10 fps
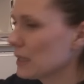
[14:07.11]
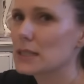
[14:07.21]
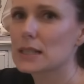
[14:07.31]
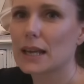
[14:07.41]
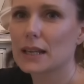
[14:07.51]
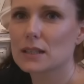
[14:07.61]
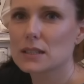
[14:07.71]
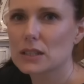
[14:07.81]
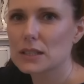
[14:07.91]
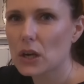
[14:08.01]
These
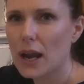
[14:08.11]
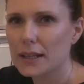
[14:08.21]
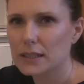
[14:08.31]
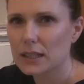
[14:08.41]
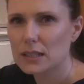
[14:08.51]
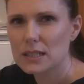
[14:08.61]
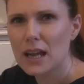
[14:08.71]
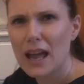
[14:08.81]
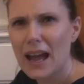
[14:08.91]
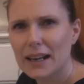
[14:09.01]
leggings, these are hideous,
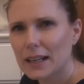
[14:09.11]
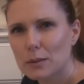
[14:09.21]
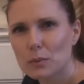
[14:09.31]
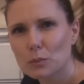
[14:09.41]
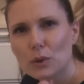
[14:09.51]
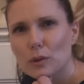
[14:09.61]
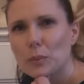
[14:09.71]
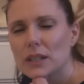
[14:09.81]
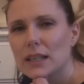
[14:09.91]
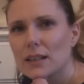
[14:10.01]
and I keep them with the
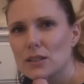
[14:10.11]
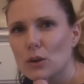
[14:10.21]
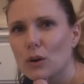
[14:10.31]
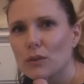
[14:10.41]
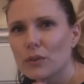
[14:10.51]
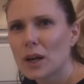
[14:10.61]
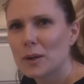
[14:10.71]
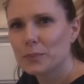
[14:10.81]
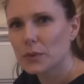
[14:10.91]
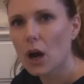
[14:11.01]
pretense of,
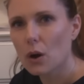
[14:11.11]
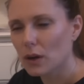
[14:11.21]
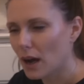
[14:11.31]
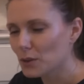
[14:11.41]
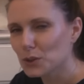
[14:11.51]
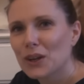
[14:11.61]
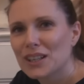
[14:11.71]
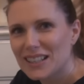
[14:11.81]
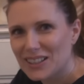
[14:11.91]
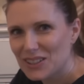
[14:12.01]
oh, I'll use
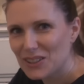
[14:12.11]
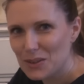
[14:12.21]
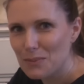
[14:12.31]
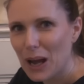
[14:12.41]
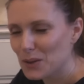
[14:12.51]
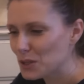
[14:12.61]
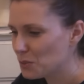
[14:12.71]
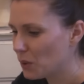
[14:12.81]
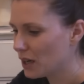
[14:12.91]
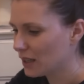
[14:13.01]
these to do my
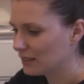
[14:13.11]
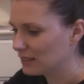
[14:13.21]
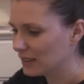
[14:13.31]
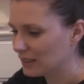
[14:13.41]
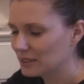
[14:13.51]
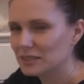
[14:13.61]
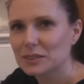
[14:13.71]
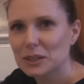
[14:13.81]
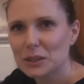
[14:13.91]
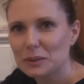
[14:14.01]
housework and like,
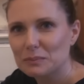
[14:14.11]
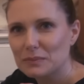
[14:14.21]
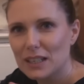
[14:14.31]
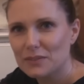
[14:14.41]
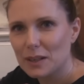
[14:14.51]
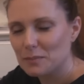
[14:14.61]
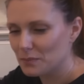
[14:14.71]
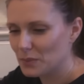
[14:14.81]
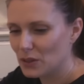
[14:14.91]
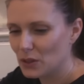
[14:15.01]
you know, if I'm,
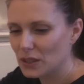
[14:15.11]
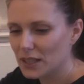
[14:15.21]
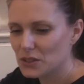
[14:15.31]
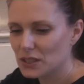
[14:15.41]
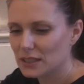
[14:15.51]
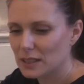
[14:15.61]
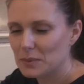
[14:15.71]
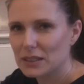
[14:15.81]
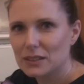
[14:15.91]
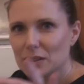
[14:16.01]
but they're literally, I
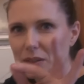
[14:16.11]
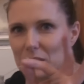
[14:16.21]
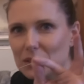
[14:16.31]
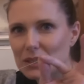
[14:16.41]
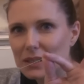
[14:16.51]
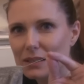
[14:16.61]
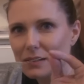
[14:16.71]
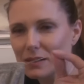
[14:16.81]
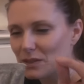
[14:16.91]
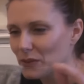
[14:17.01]
mean, they're just,
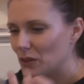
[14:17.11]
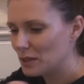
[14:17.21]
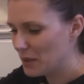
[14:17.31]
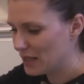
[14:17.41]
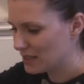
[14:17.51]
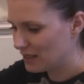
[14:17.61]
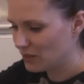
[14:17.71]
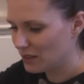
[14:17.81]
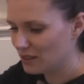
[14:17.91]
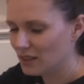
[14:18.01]
they're falling to bits
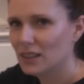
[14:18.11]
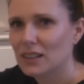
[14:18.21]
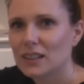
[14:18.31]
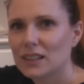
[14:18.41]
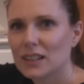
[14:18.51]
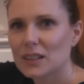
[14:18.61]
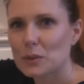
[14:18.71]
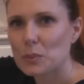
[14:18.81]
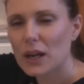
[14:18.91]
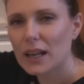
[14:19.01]
and they're,
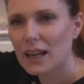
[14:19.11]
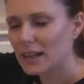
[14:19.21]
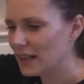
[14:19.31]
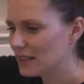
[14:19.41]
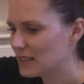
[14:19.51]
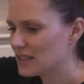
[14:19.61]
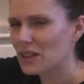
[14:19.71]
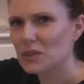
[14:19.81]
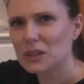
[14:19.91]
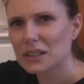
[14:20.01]
they're pretty horrendous
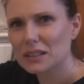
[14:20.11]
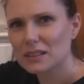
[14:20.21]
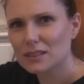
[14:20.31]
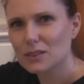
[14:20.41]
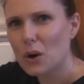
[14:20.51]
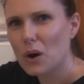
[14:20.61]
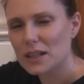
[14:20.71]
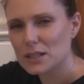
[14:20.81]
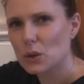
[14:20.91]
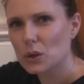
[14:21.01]
and they're like not
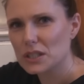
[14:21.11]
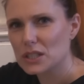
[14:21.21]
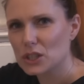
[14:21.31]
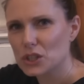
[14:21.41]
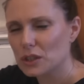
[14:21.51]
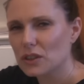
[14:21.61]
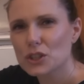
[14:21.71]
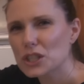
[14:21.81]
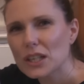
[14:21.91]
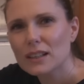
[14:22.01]
as long as they should. They're
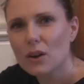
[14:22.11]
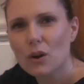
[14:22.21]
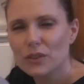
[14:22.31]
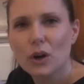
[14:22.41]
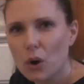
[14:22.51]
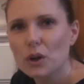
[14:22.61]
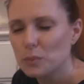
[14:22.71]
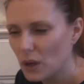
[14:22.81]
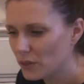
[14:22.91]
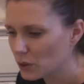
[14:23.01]
just, they're
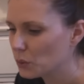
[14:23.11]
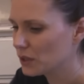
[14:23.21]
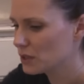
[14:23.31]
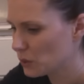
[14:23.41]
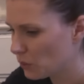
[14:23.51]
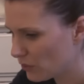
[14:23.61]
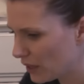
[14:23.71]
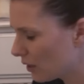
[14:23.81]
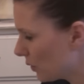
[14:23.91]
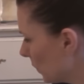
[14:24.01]
horrible and they're going. So they are